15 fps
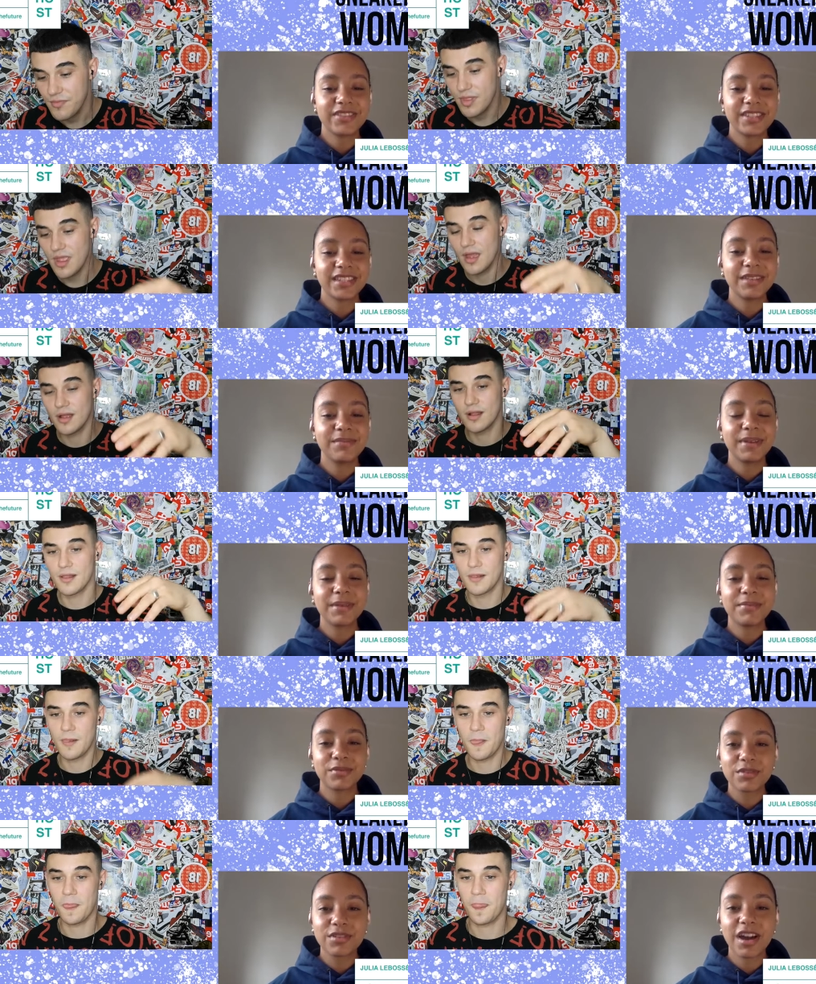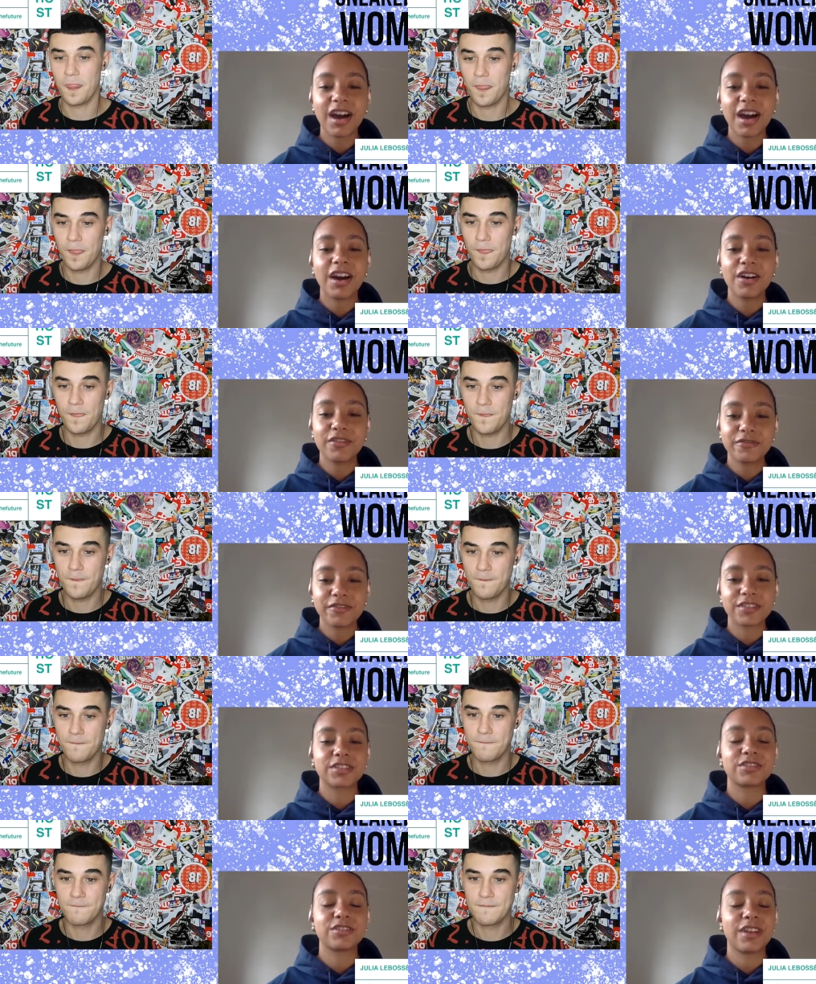Speaker 1: seen people cut
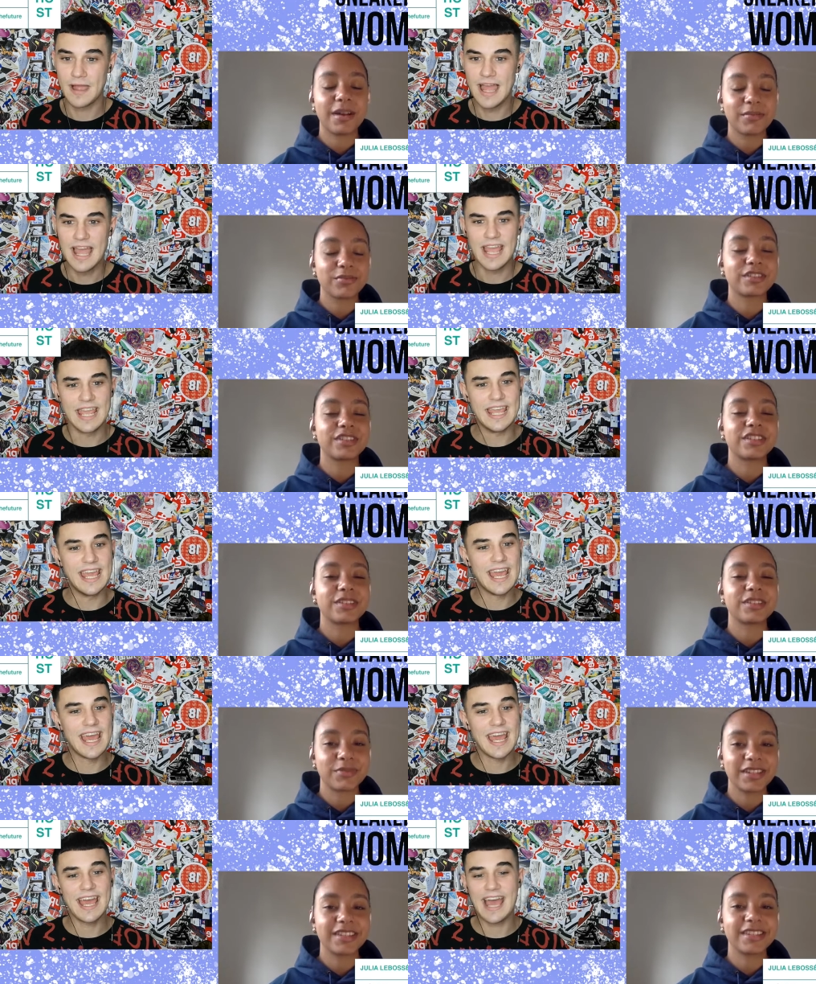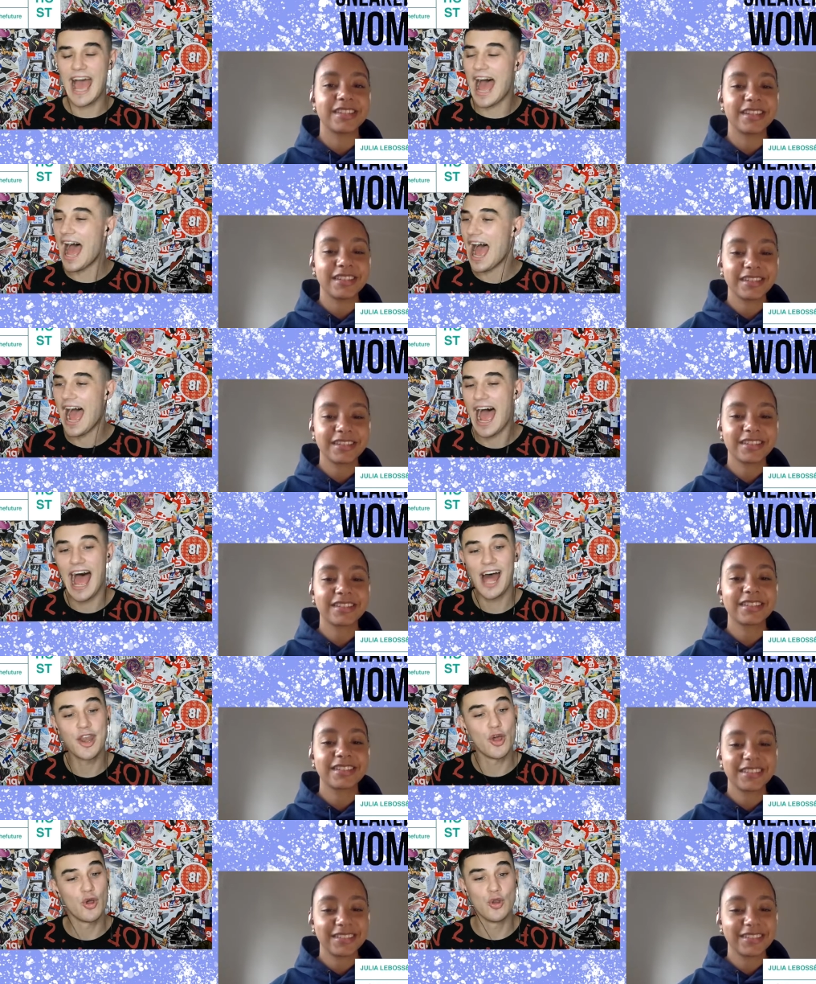off a strap, which is yeah.
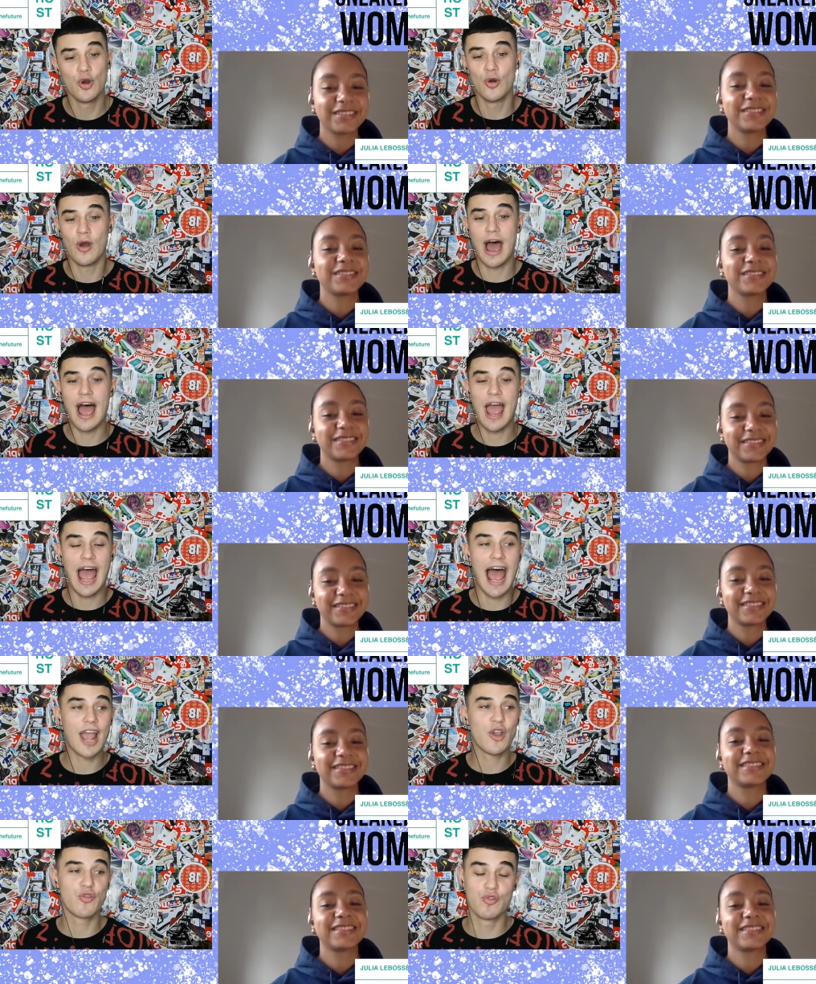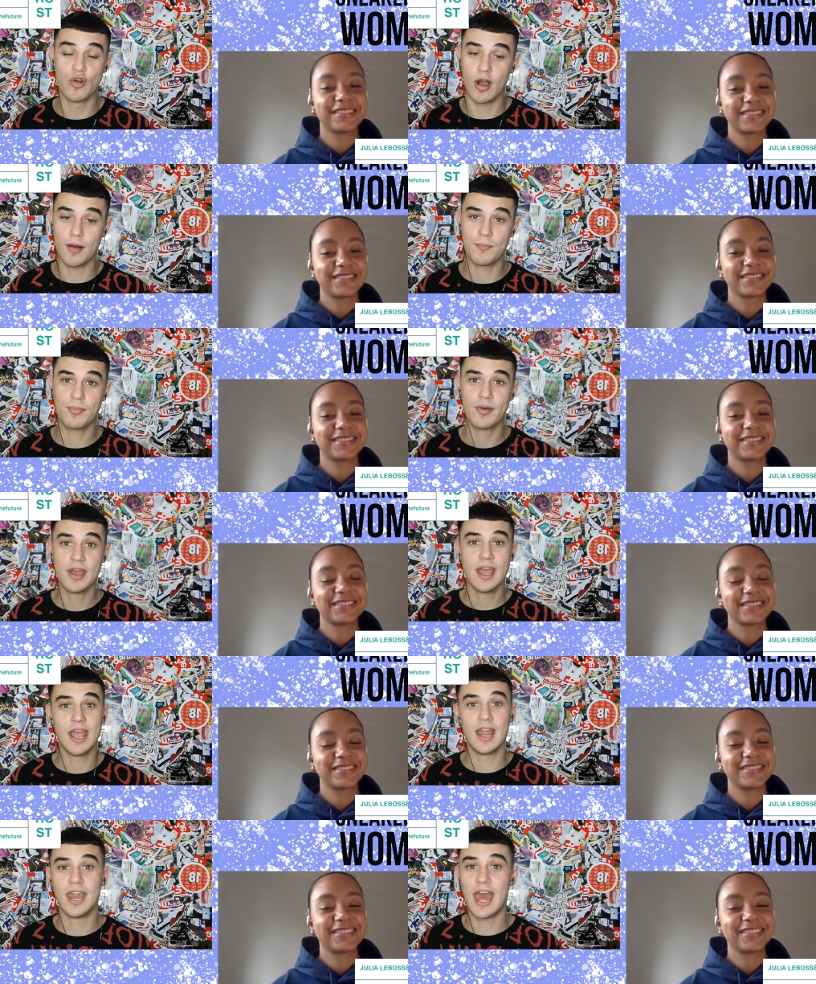
Speaker 2: I don't know. I I grew
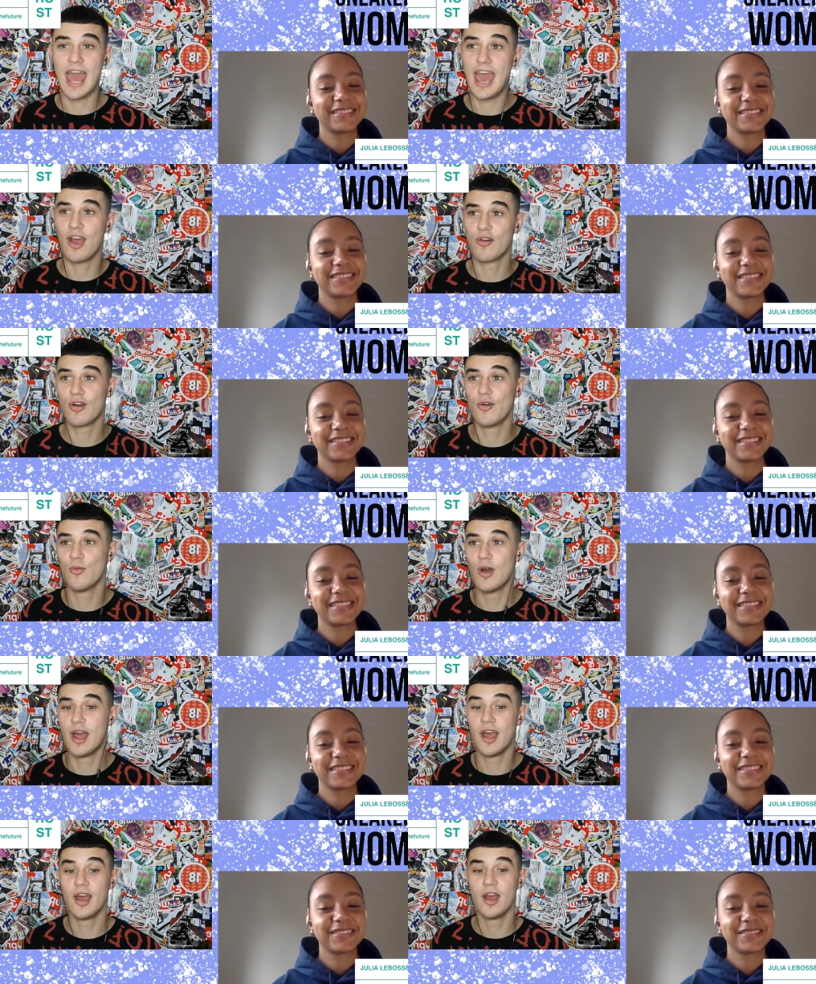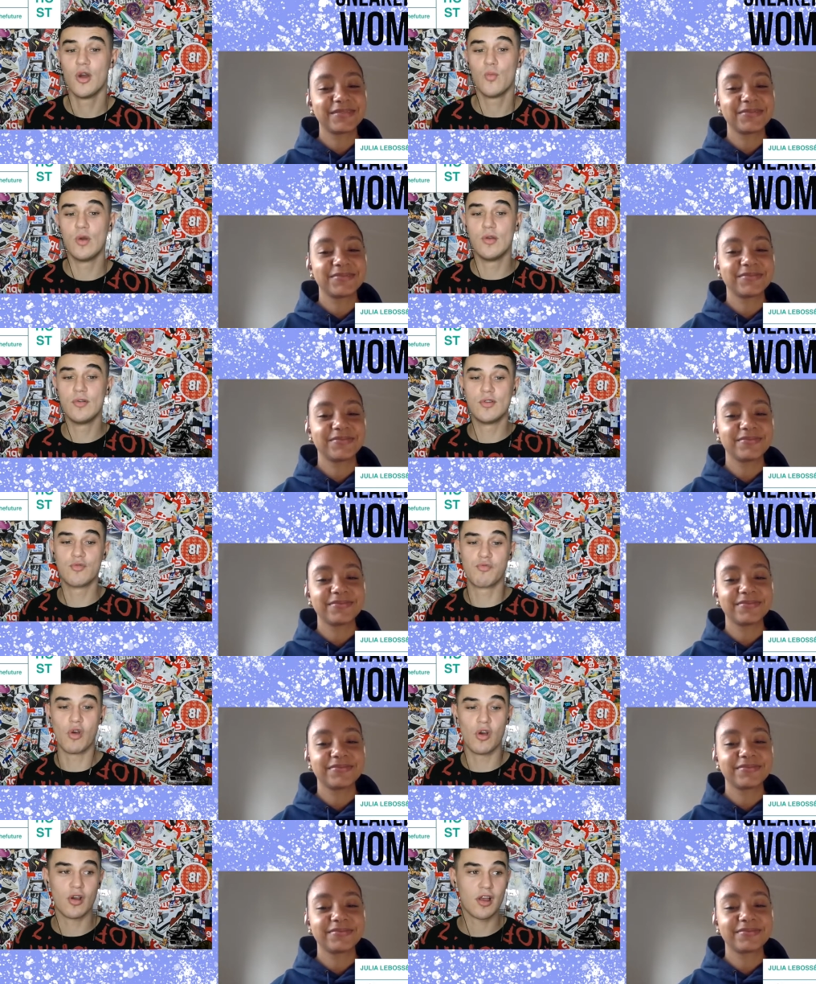up in an era where we
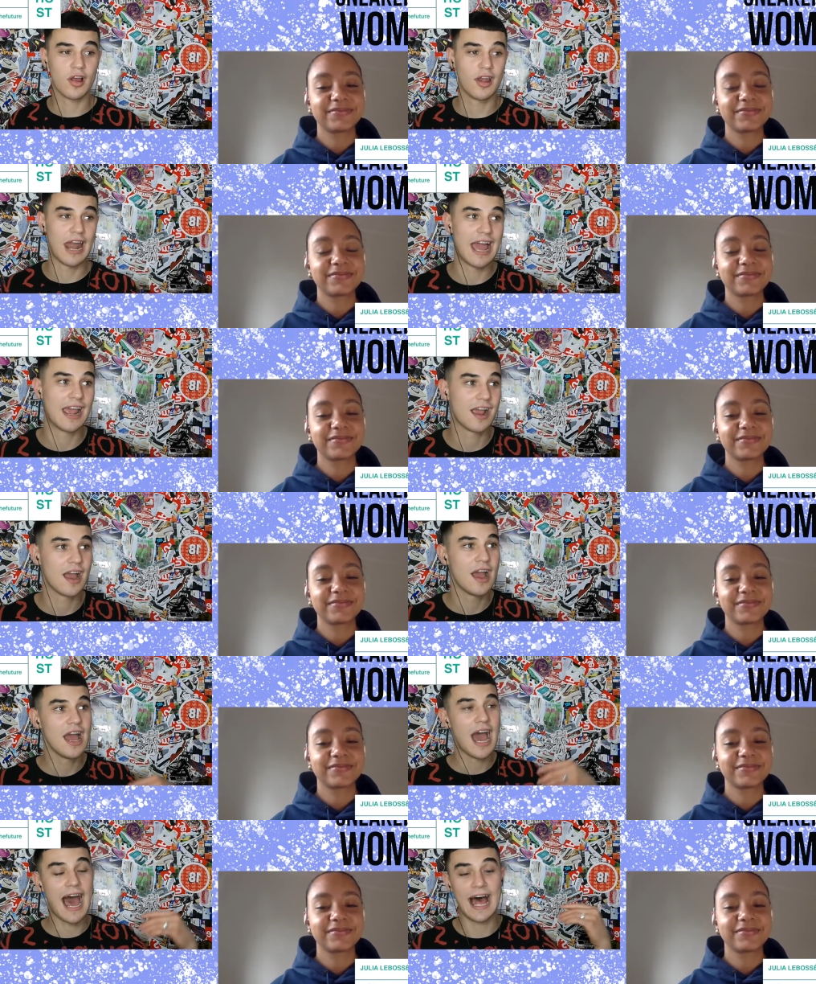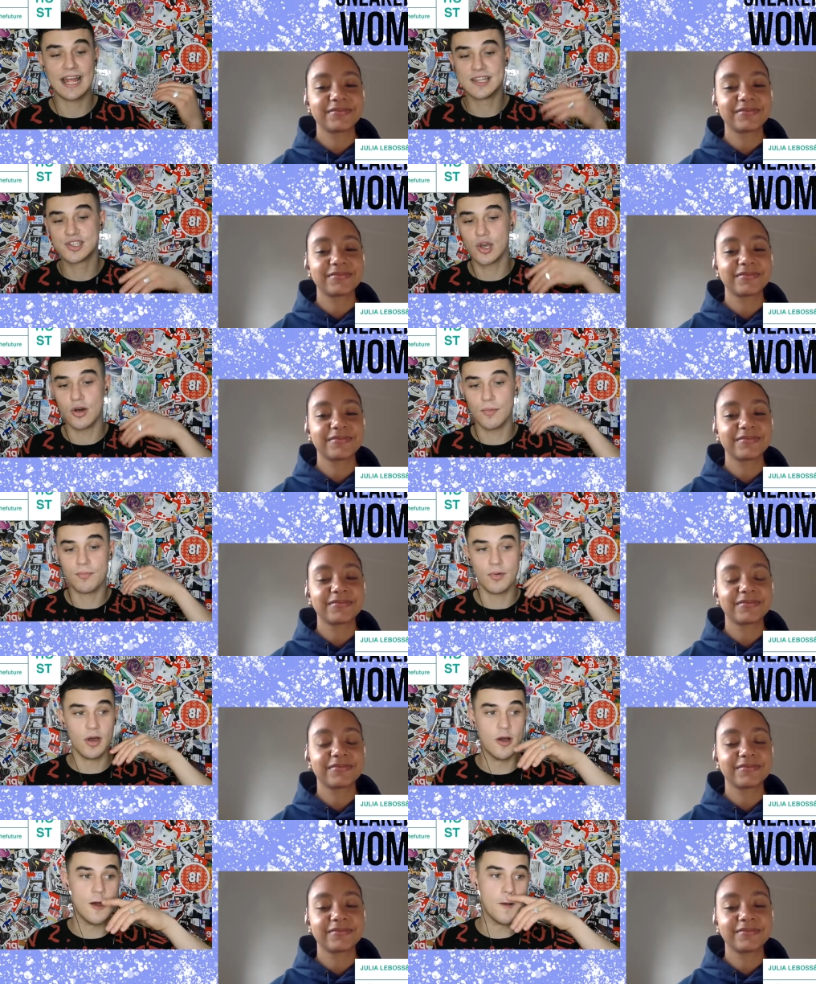would rock like high
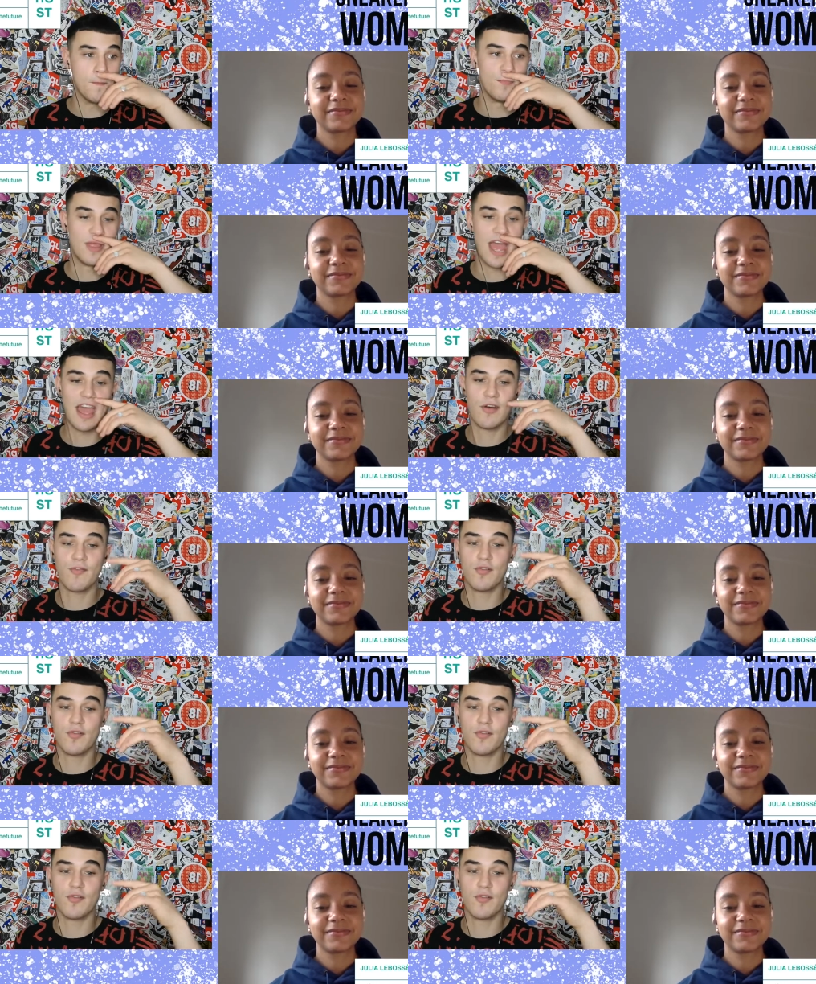top um, Air